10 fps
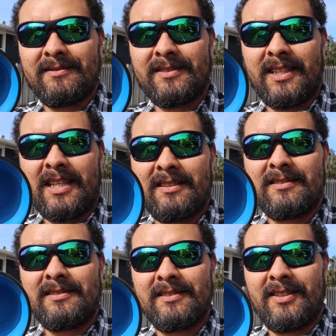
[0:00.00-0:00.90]
See that?
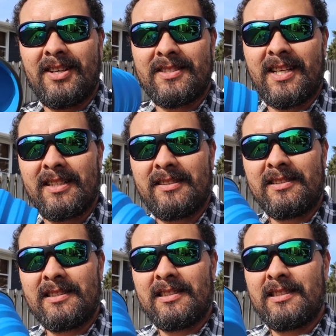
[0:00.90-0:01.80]
Nice, eh?
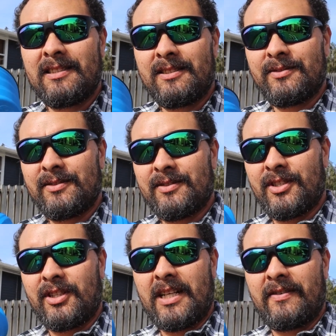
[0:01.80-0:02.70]
So
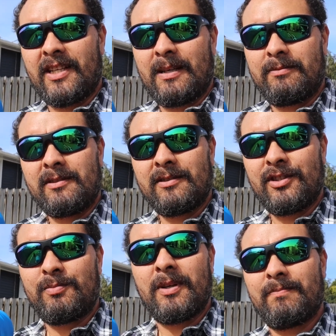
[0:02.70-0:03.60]
you got to have a cup because
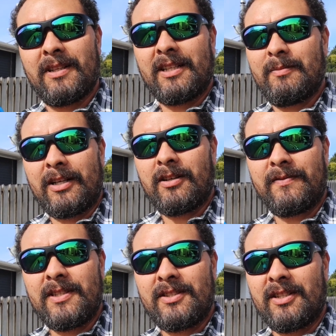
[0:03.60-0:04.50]
you might probably got to make
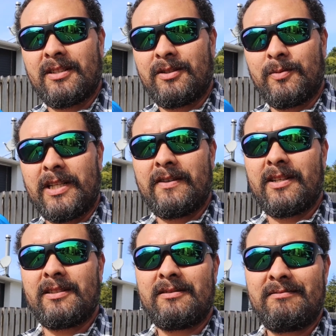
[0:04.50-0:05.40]
coffees. You got to do
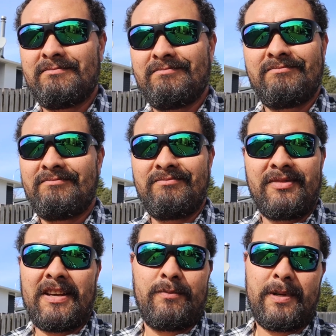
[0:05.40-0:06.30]
whatever.
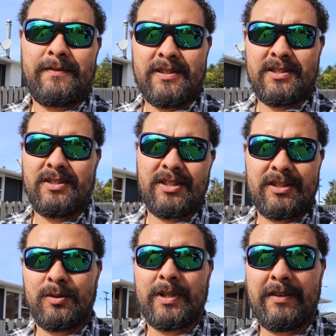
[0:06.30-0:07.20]
Have breakfast. You got to
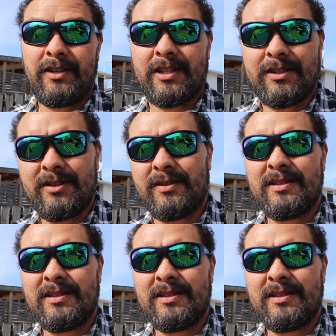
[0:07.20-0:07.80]
do whatever you're going to do.